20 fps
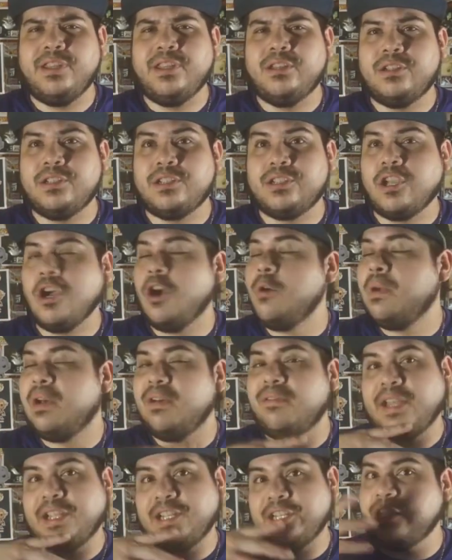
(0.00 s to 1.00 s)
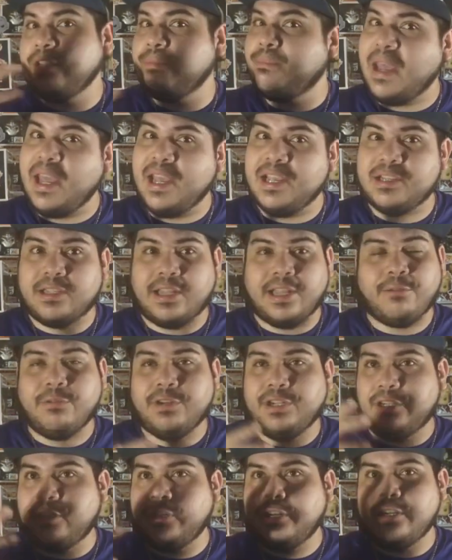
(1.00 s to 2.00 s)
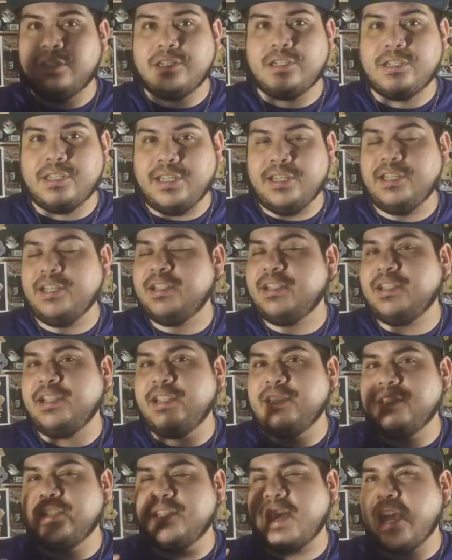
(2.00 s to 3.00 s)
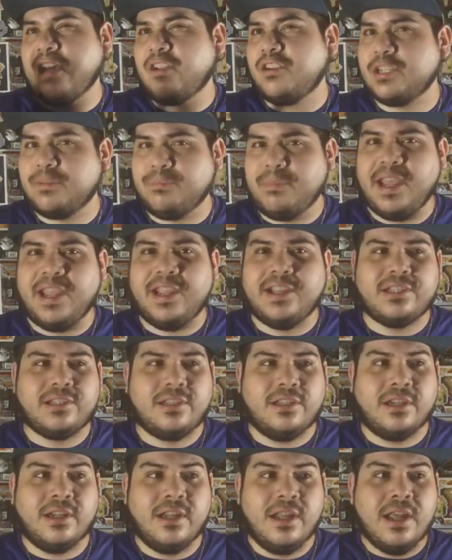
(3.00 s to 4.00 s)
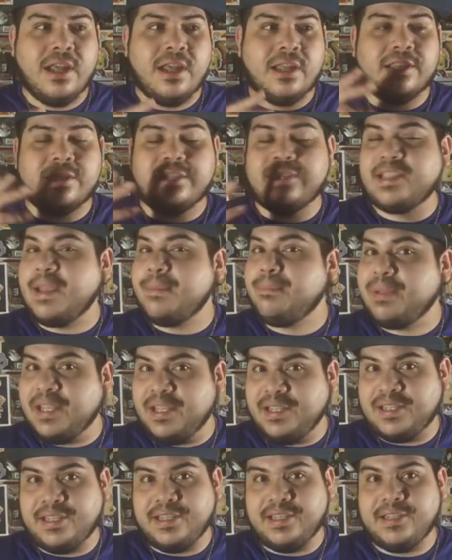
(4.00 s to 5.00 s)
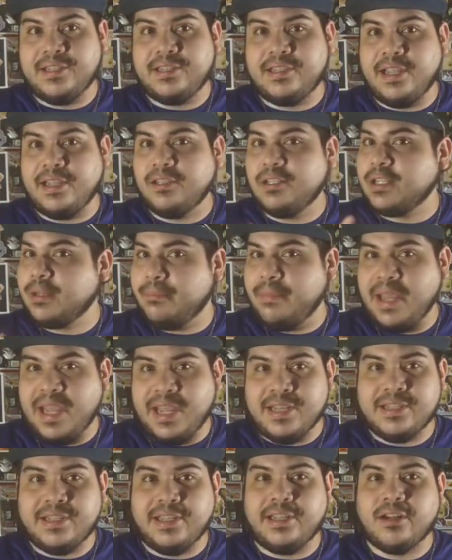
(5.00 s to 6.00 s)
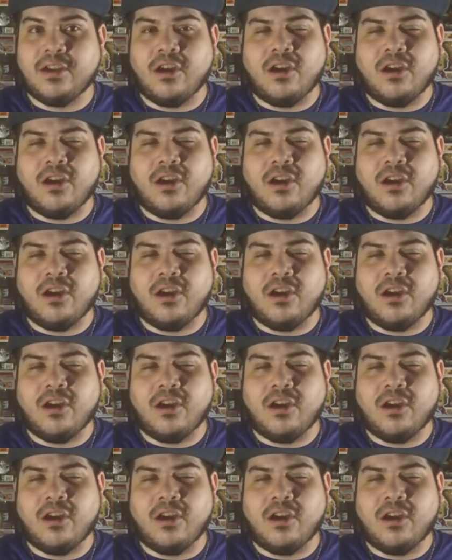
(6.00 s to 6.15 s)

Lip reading: The scope of, like, space, like when they're seeing the scenes in outer space, the set pieces, they look amazing.